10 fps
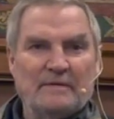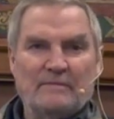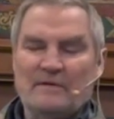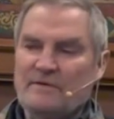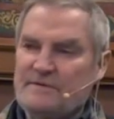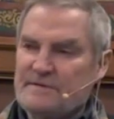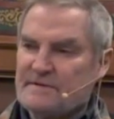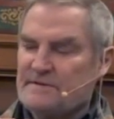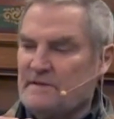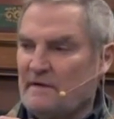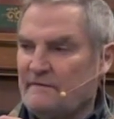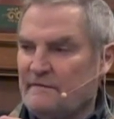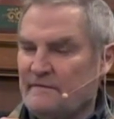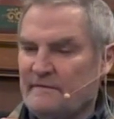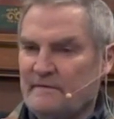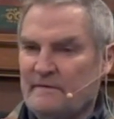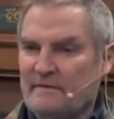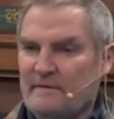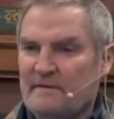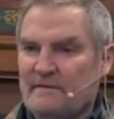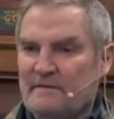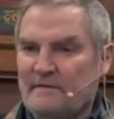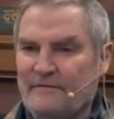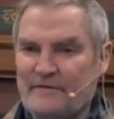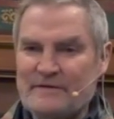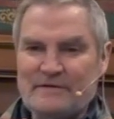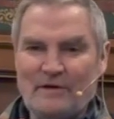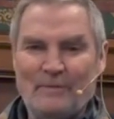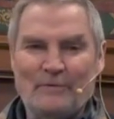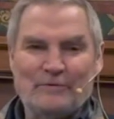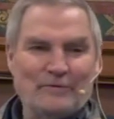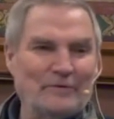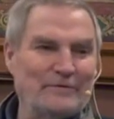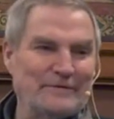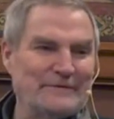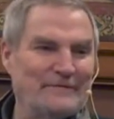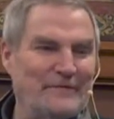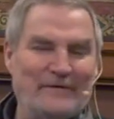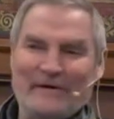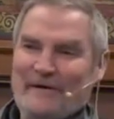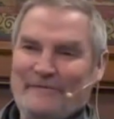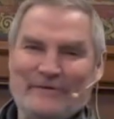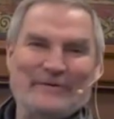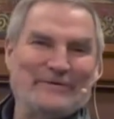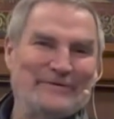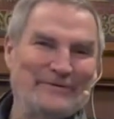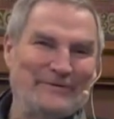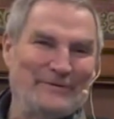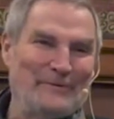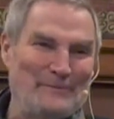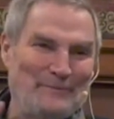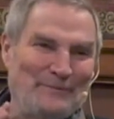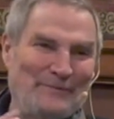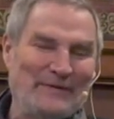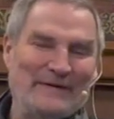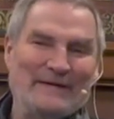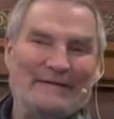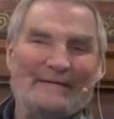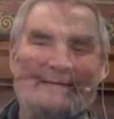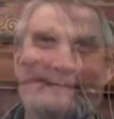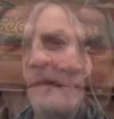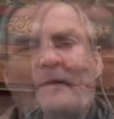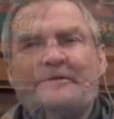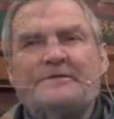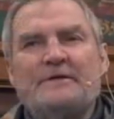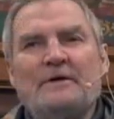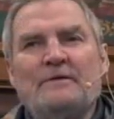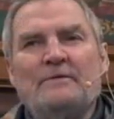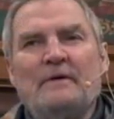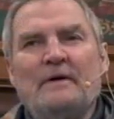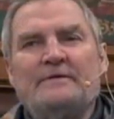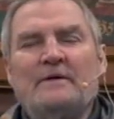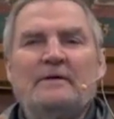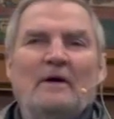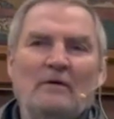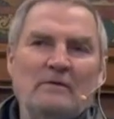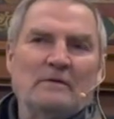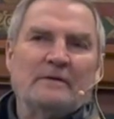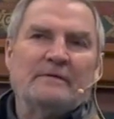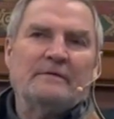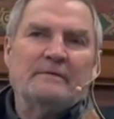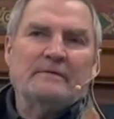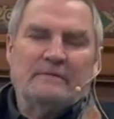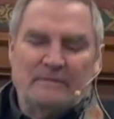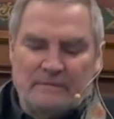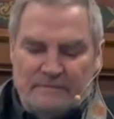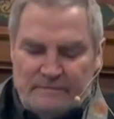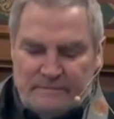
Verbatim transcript: We're losing stuff. The first noble truth is very evident, you know. And so Tony Hoagland, you know,